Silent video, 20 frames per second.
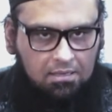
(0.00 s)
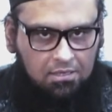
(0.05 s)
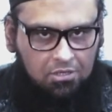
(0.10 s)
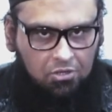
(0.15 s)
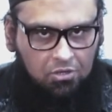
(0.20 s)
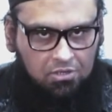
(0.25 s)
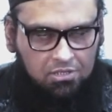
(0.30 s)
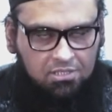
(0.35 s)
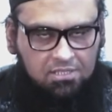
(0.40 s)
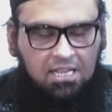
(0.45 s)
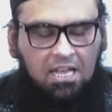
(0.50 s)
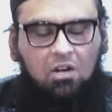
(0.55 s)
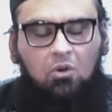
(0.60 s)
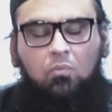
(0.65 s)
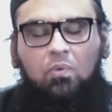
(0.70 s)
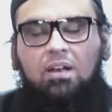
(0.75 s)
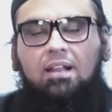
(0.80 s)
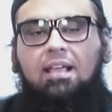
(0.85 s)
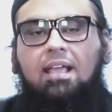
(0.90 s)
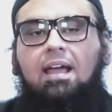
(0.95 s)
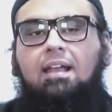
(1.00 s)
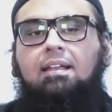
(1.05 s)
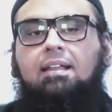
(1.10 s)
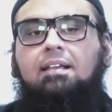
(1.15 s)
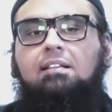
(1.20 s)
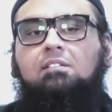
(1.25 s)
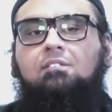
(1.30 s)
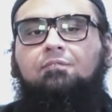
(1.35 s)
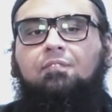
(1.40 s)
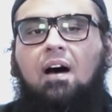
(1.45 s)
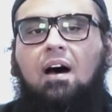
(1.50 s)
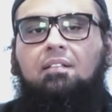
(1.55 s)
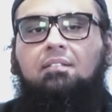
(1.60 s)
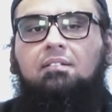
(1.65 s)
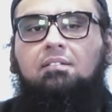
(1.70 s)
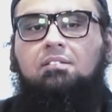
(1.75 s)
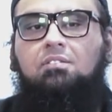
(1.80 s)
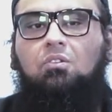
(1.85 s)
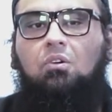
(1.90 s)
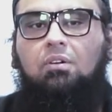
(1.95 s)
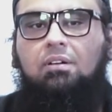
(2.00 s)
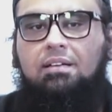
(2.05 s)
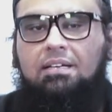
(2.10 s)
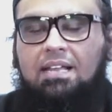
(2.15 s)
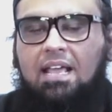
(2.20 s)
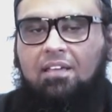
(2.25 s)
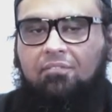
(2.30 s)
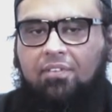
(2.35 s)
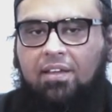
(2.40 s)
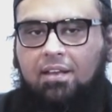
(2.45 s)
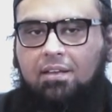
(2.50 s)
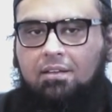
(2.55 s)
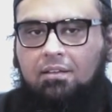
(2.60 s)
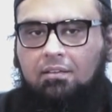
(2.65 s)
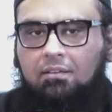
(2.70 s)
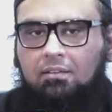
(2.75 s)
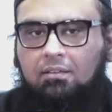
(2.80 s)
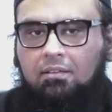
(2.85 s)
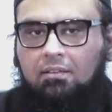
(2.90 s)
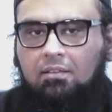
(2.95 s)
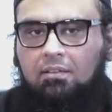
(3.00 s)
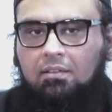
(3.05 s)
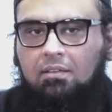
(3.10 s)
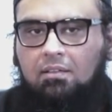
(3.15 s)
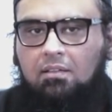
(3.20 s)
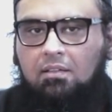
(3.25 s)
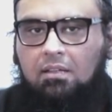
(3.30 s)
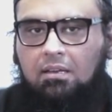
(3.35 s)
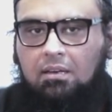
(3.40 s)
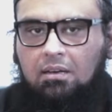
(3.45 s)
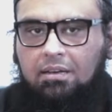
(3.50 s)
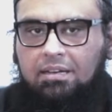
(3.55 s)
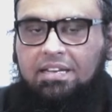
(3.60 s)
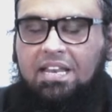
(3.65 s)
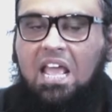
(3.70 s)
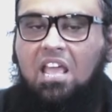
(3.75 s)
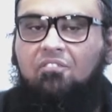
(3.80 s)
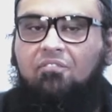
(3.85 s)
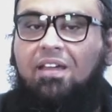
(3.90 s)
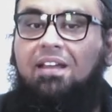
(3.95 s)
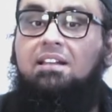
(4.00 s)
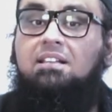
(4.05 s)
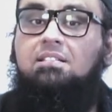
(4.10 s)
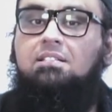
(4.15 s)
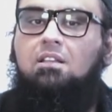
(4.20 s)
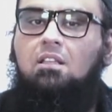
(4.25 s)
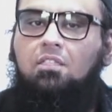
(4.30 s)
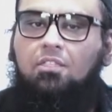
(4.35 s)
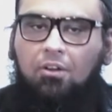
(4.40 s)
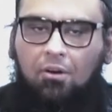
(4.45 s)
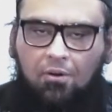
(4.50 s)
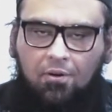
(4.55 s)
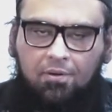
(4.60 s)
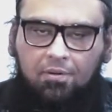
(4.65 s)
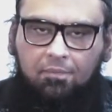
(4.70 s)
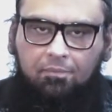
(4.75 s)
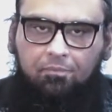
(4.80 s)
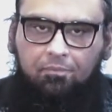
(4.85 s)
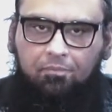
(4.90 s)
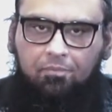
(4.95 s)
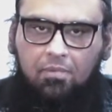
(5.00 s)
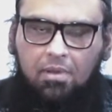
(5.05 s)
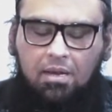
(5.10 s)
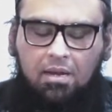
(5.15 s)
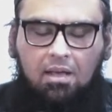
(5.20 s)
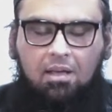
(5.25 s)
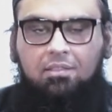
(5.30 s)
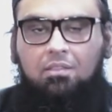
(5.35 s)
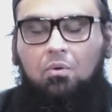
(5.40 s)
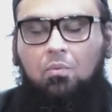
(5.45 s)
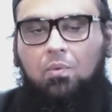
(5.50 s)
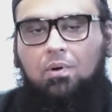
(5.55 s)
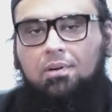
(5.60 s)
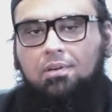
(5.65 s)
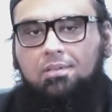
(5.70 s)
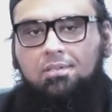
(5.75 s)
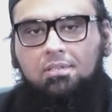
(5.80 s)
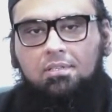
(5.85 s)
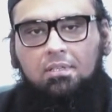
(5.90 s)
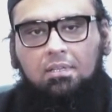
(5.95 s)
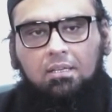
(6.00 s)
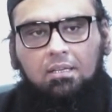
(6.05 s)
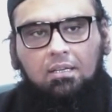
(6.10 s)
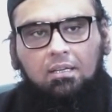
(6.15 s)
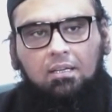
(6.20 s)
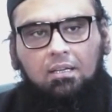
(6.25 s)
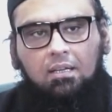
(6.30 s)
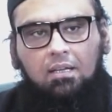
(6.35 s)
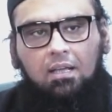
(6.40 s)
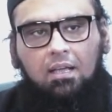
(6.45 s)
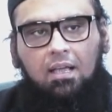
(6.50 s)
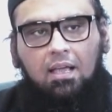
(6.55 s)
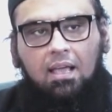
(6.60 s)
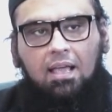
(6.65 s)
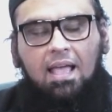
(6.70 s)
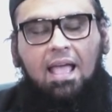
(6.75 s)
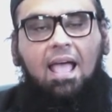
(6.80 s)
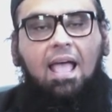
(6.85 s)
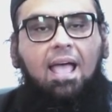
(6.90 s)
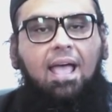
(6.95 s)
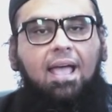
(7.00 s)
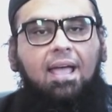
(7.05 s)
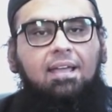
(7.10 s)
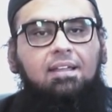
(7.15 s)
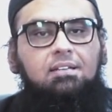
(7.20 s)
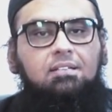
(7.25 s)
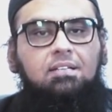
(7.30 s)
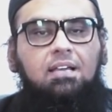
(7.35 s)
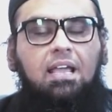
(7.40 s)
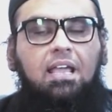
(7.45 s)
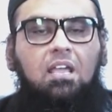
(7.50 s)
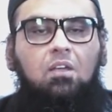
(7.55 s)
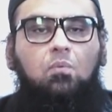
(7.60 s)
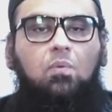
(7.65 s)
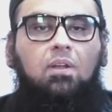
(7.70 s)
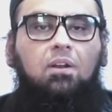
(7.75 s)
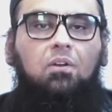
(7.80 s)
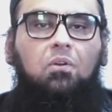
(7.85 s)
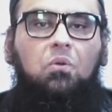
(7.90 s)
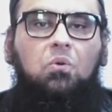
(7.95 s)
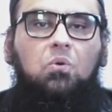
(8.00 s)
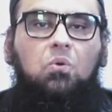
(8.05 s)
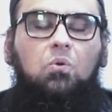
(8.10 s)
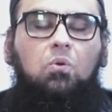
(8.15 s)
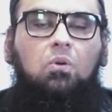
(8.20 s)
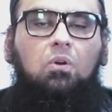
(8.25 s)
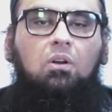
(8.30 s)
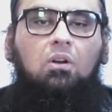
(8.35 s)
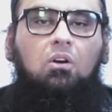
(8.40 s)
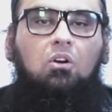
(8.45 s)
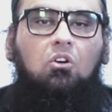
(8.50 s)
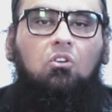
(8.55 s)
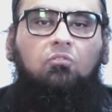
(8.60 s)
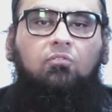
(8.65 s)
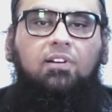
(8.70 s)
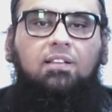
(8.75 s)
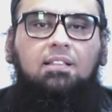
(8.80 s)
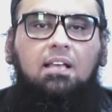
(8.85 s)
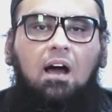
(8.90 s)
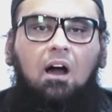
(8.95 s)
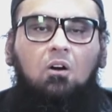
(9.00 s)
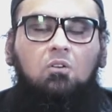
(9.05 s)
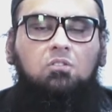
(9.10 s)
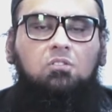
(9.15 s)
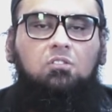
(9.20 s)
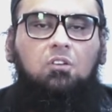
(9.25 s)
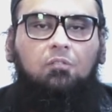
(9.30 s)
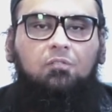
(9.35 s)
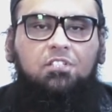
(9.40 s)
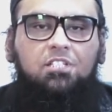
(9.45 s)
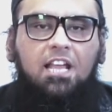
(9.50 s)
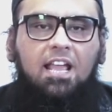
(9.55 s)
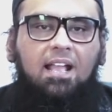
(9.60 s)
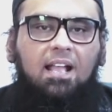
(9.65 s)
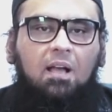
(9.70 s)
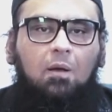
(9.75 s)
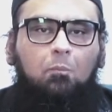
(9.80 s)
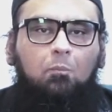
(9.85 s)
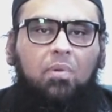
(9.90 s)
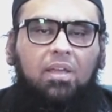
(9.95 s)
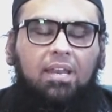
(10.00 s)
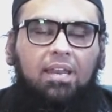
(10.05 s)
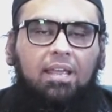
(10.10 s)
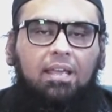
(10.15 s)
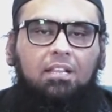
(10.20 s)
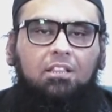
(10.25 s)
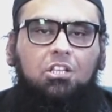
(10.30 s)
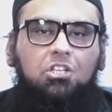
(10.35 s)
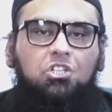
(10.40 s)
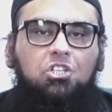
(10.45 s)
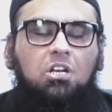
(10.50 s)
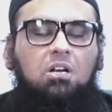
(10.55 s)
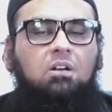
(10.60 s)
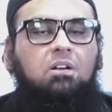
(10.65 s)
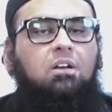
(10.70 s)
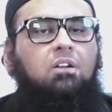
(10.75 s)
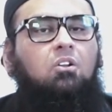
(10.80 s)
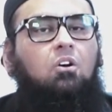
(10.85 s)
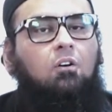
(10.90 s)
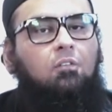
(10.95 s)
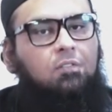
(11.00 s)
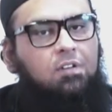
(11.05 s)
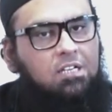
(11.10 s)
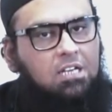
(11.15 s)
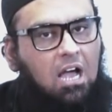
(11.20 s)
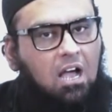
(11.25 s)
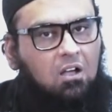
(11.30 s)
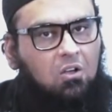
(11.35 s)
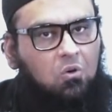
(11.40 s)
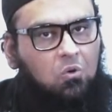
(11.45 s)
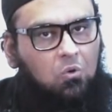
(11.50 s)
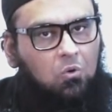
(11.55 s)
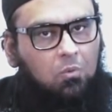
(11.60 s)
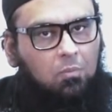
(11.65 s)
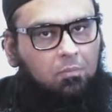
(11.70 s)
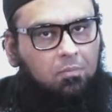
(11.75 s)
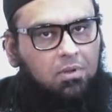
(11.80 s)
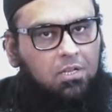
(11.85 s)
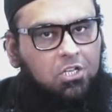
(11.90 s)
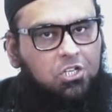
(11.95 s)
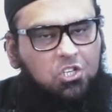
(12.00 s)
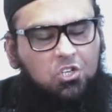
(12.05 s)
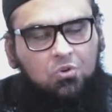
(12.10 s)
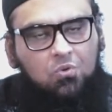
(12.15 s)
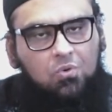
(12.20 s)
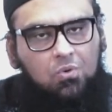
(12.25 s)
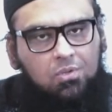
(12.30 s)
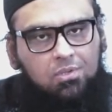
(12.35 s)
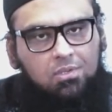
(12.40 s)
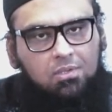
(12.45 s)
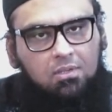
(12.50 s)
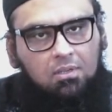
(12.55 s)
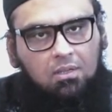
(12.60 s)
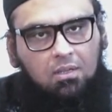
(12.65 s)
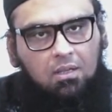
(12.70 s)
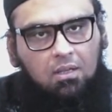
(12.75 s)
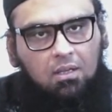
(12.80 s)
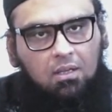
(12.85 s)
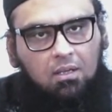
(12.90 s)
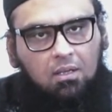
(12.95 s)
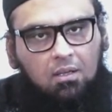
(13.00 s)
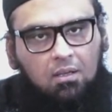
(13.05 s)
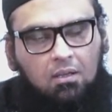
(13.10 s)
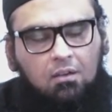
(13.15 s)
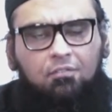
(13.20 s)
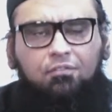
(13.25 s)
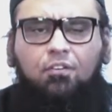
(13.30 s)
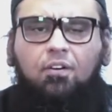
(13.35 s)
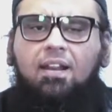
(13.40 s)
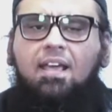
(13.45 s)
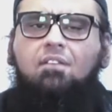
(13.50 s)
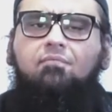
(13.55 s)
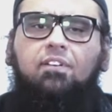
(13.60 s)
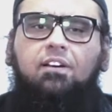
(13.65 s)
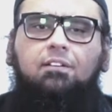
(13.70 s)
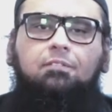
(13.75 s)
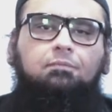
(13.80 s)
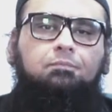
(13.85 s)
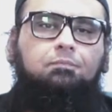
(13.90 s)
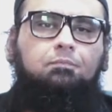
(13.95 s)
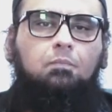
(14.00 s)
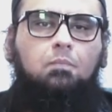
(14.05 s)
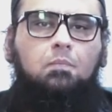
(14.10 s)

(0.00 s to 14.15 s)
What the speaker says: your son will get his father's throne, David's throne, in other words, and he will rule over the house of Jacob, meaning the children of Jacob, Jews, forever.